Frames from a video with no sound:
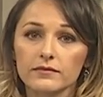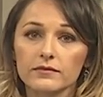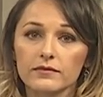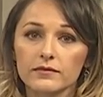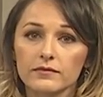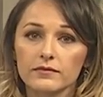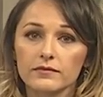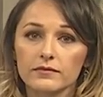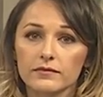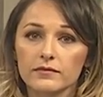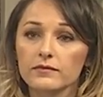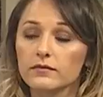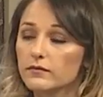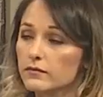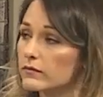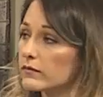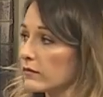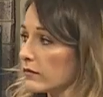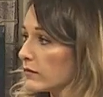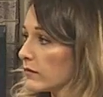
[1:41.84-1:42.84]

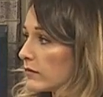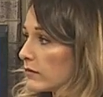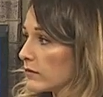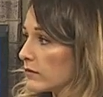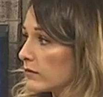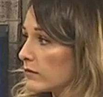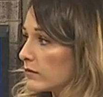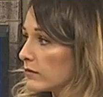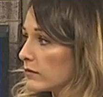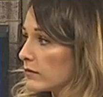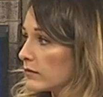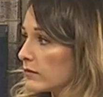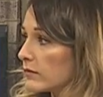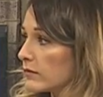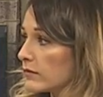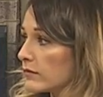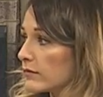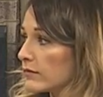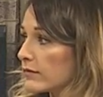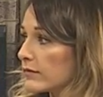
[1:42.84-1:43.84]

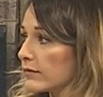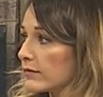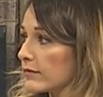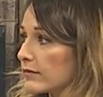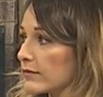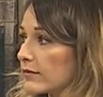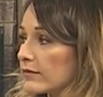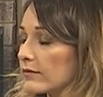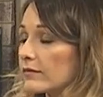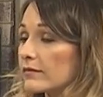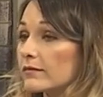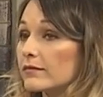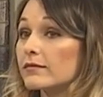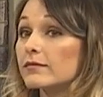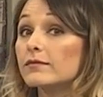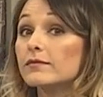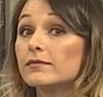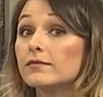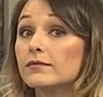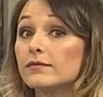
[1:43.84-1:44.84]

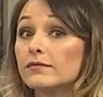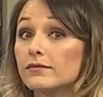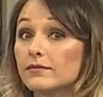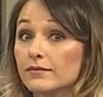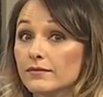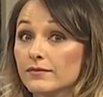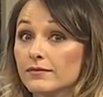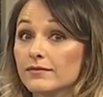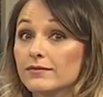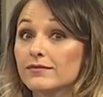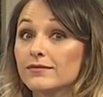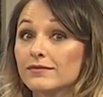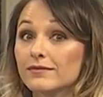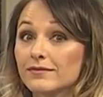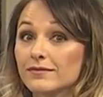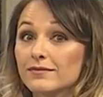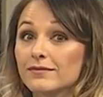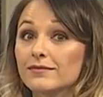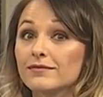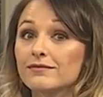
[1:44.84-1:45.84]

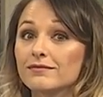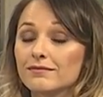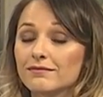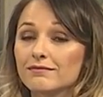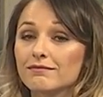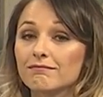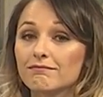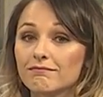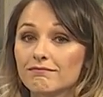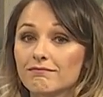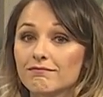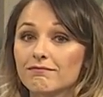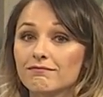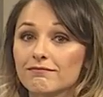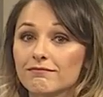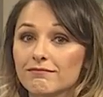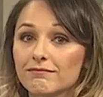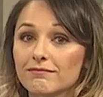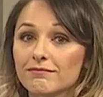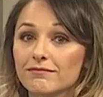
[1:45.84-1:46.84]

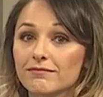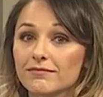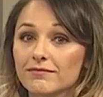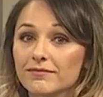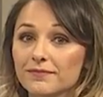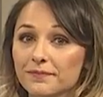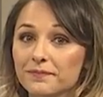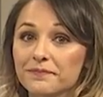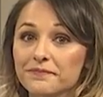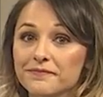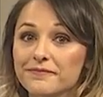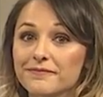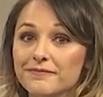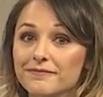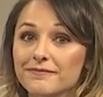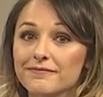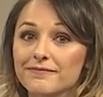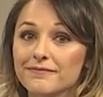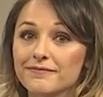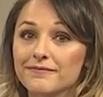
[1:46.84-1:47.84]

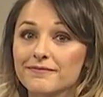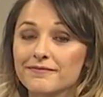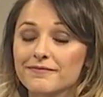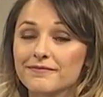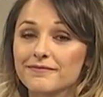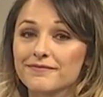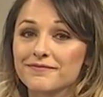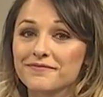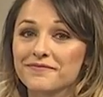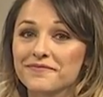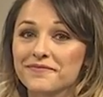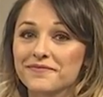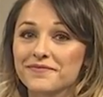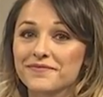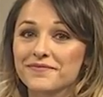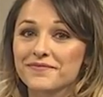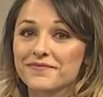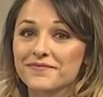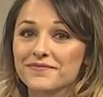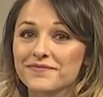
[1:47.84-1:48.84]

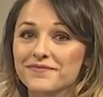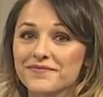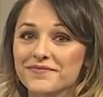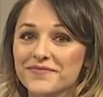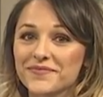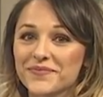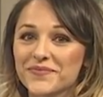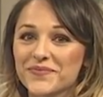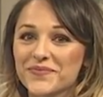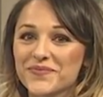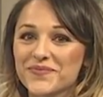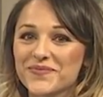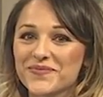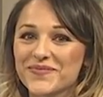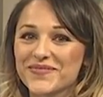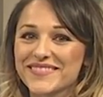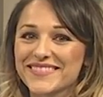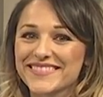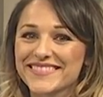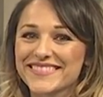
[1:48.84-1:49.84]
No words are spoken by the person on screen.